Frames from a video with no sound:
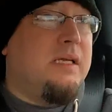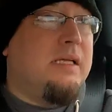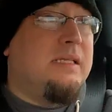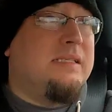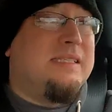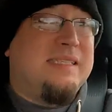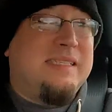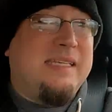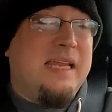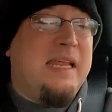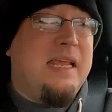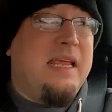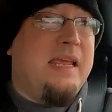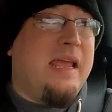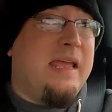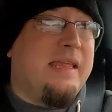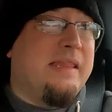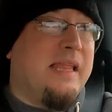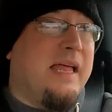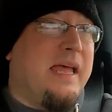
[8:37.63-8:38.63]
in
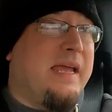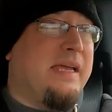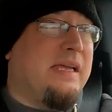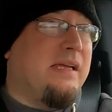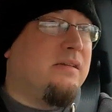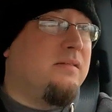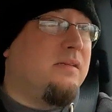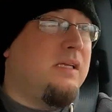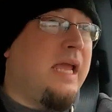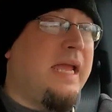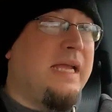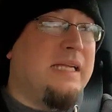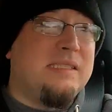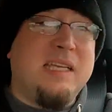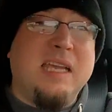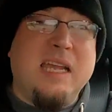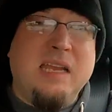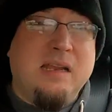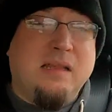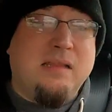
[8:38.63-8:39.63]
city, and
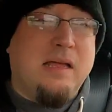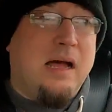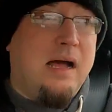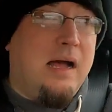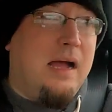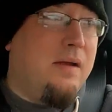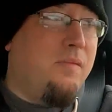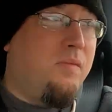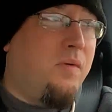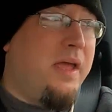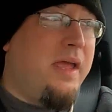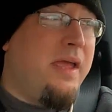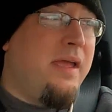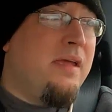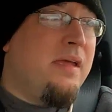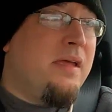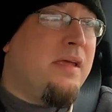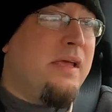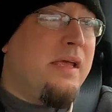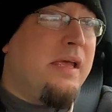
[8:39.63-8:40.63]
18 on the highway,
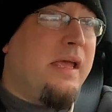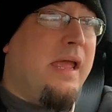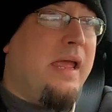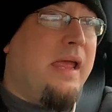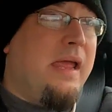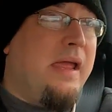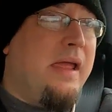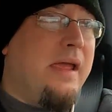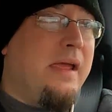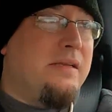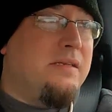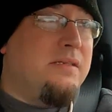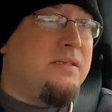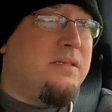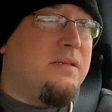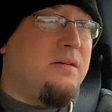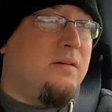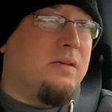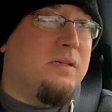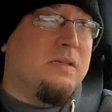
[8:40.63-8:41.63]

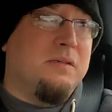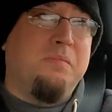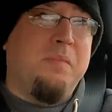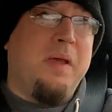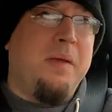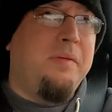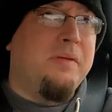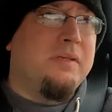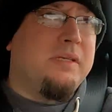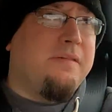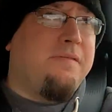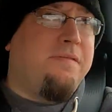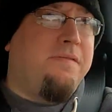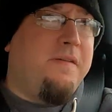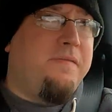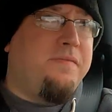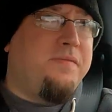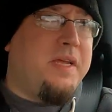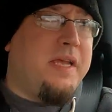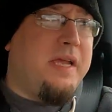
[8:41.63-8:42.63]
or maybe it was
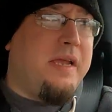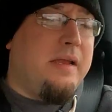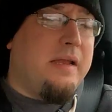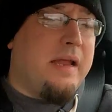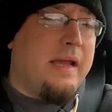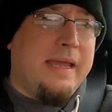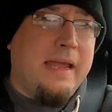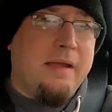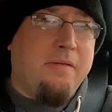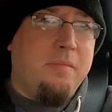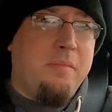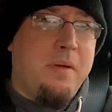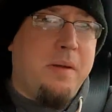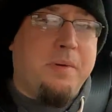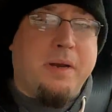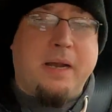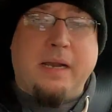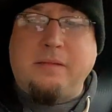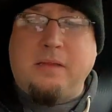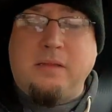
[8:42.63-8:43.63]
15. I can't
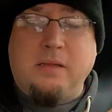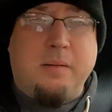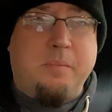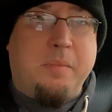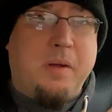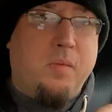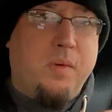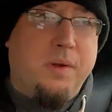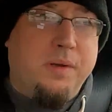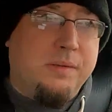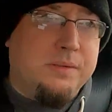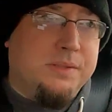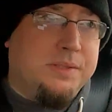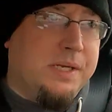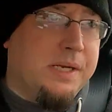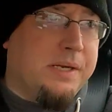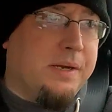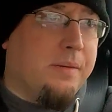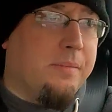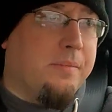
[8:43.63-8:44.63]
remember. I have to look at my window
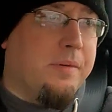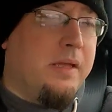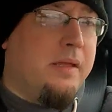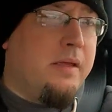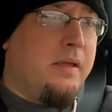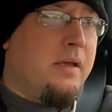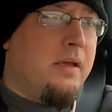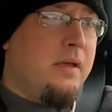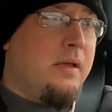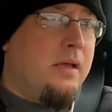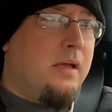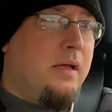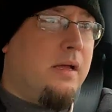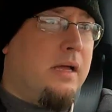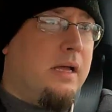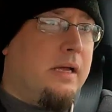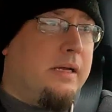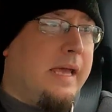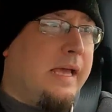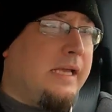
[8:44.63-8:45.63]
sticker, but
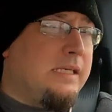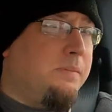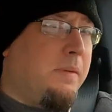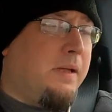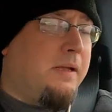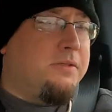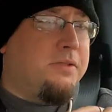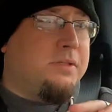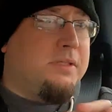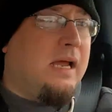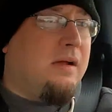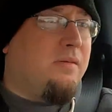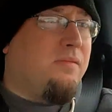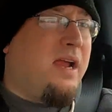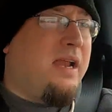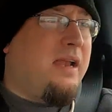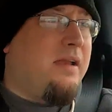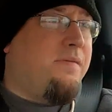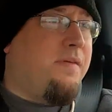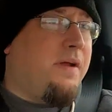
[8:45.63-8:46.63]
gas mileage was not
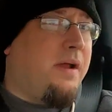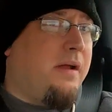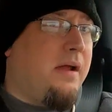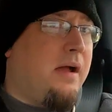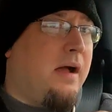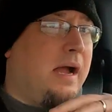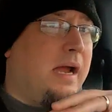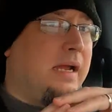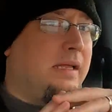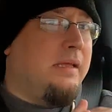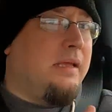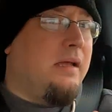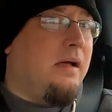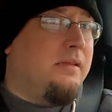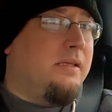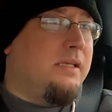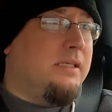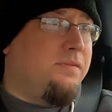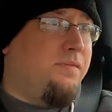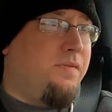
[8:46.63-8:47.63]
rated very highly
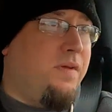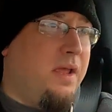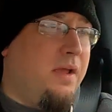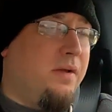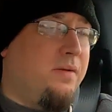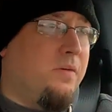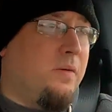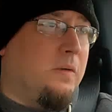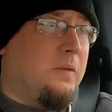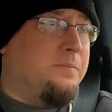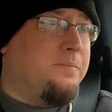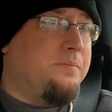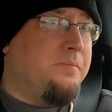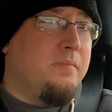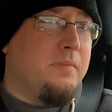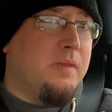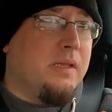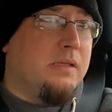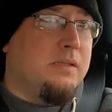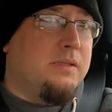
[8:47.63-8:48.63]
on this vehicle.
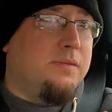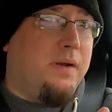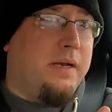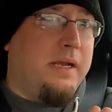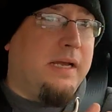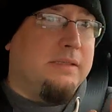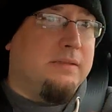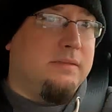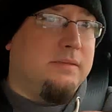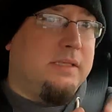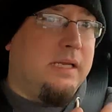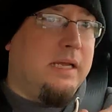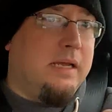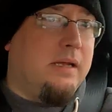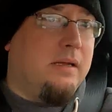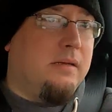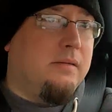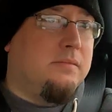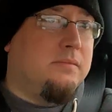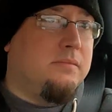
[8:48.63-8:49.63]
It's funny, I just see
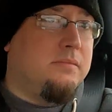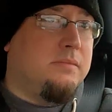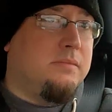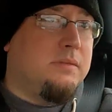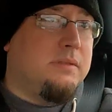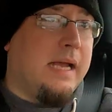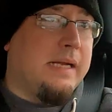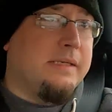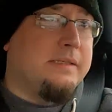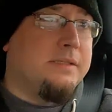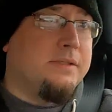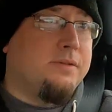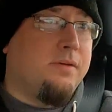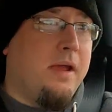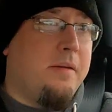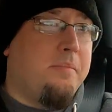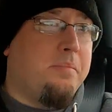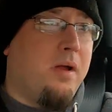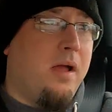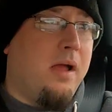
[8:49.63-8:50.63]
a cactus
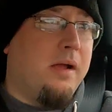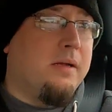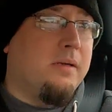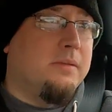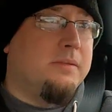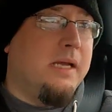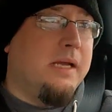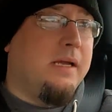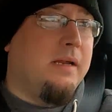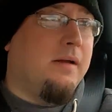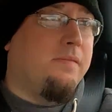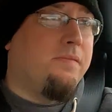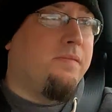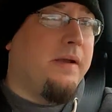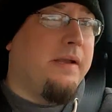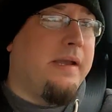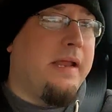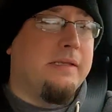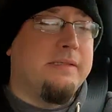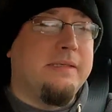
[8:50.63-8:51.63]
gray Bronco taking off
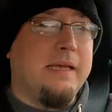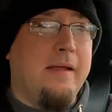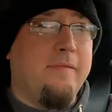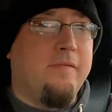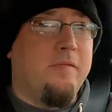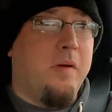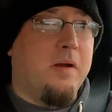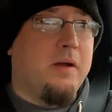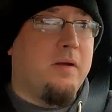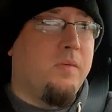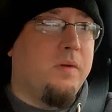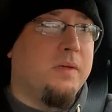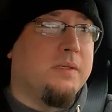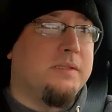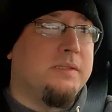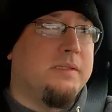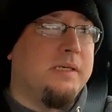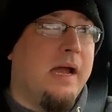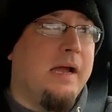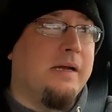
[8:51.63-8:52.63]
right now. It's got aftermarket
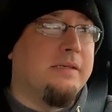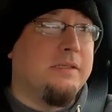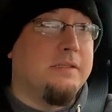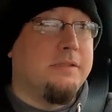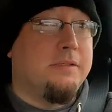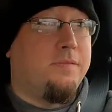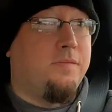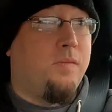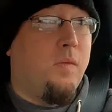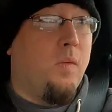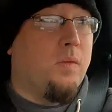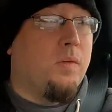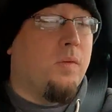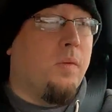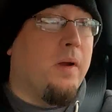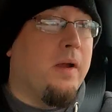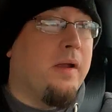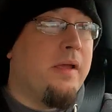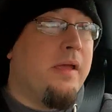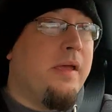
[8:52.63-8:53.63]
wheels and tires. It's a
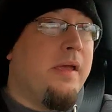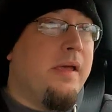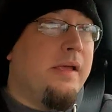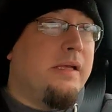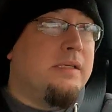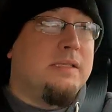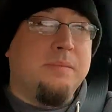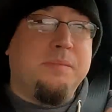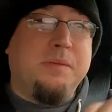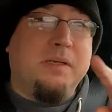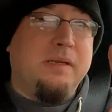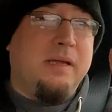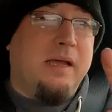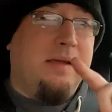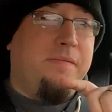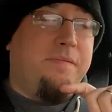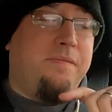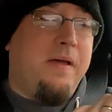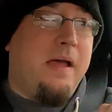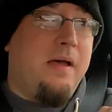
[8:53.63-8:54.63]
four-door. Something
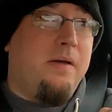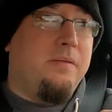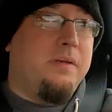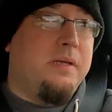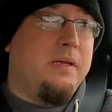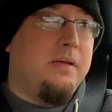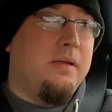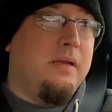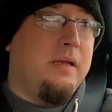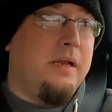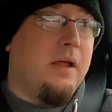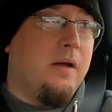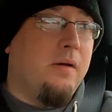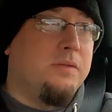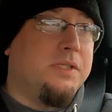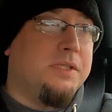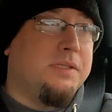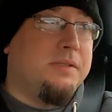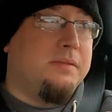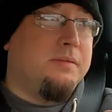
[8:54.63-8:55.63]
I found, you know,
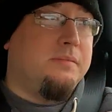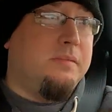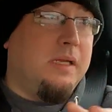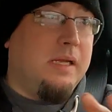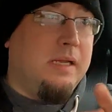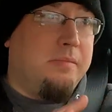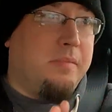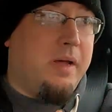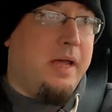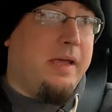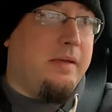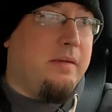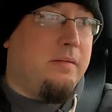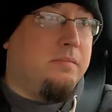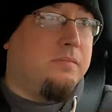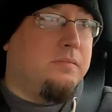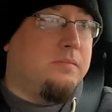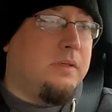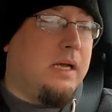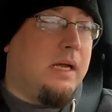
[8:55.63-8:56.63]
just in my
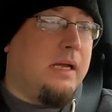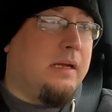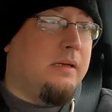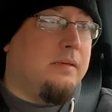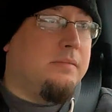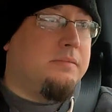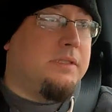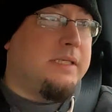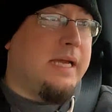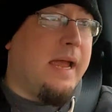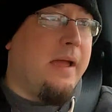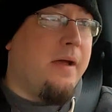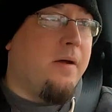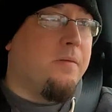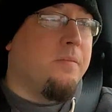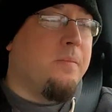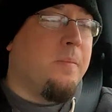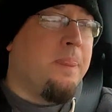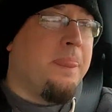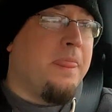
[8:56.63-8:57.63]

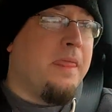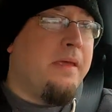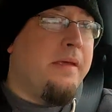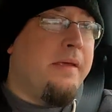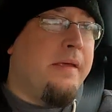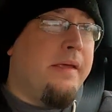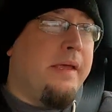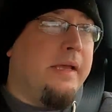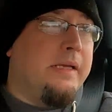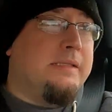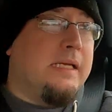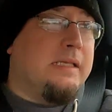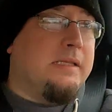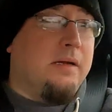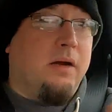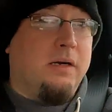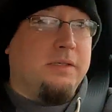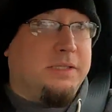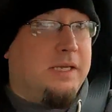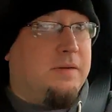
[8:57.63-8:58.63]
town, is that
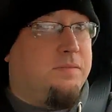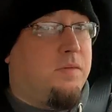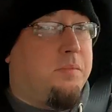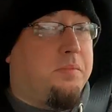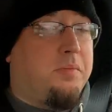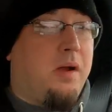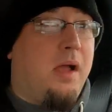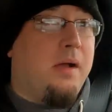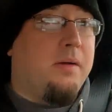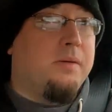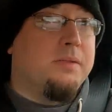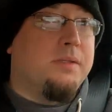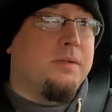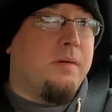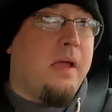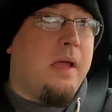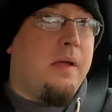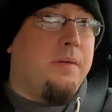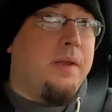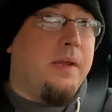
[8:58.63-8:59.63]
there are several Broncos
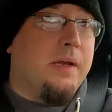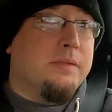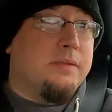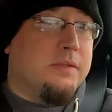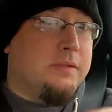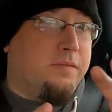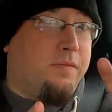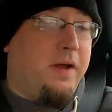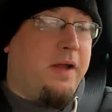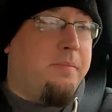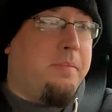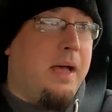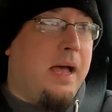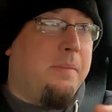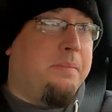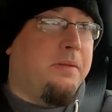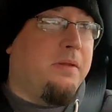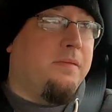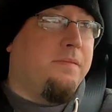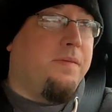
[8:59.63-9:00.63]
around here, so it's a very
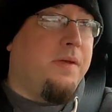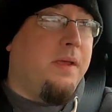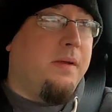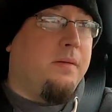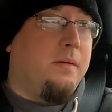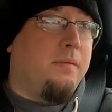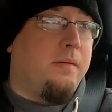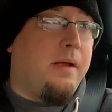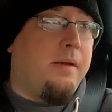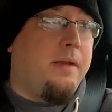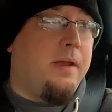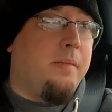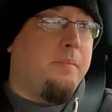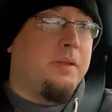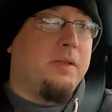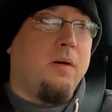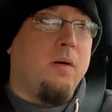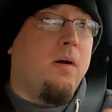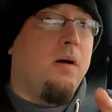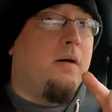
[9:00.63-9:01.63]
popular vehicle around here,
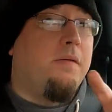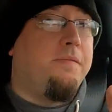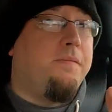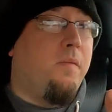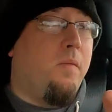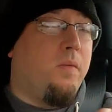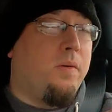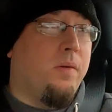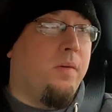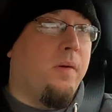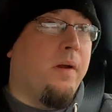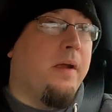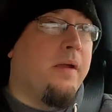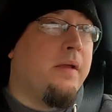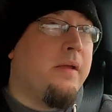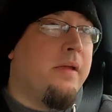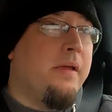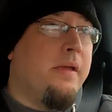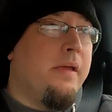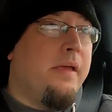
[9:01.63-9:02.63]
but they're all four-door,
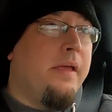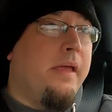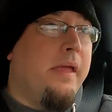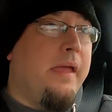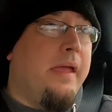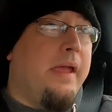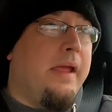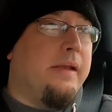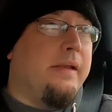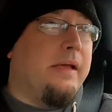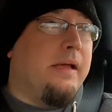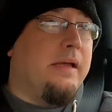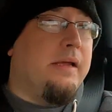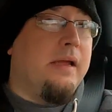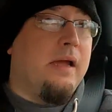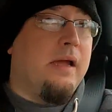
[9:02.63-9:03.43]
and